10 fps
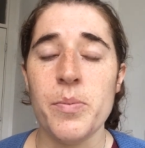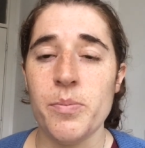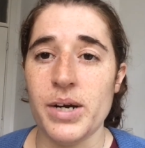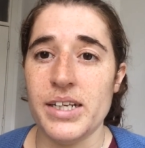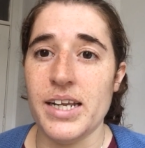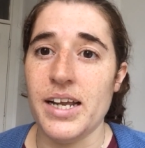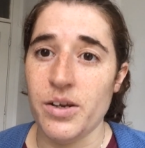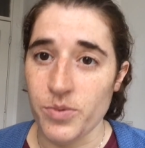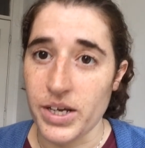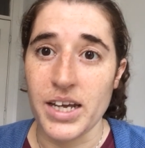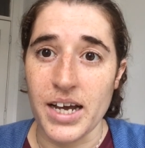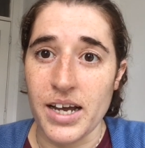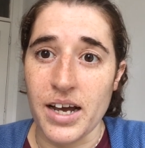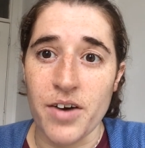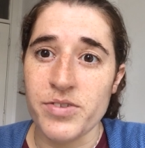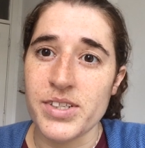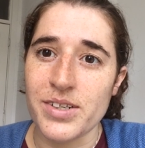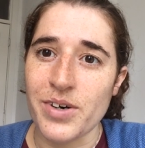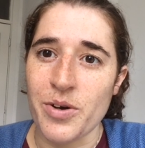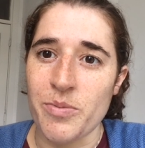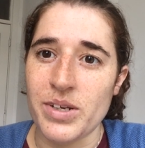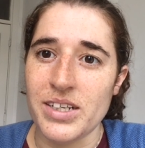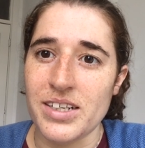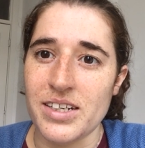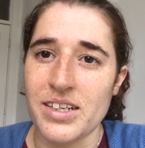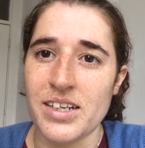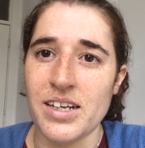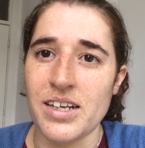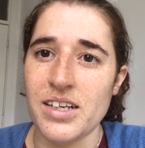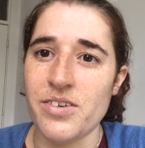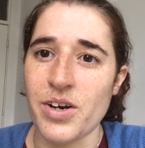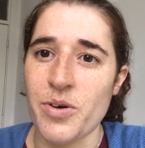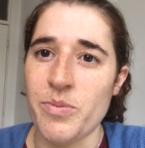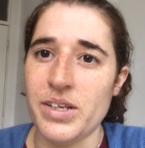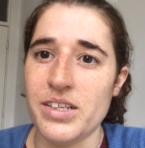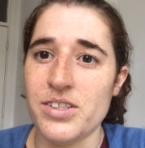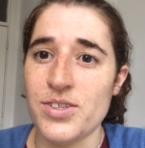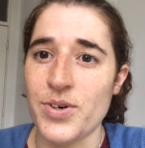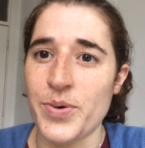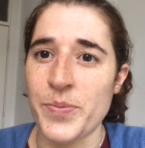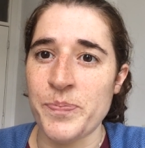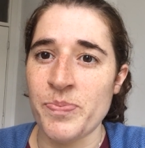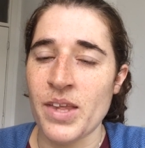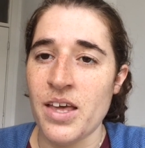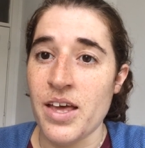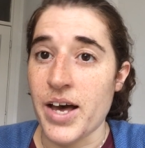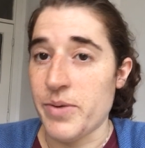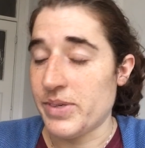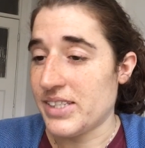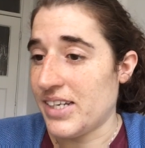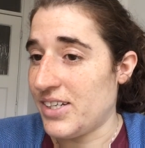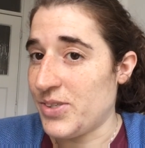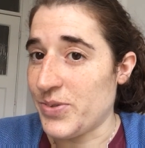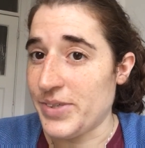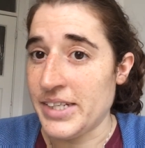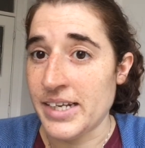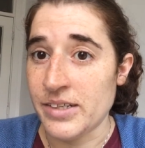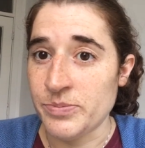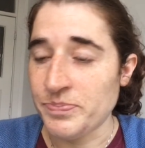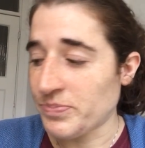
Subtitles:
But anyway, I have seen it recommended, so I'm excited to read that.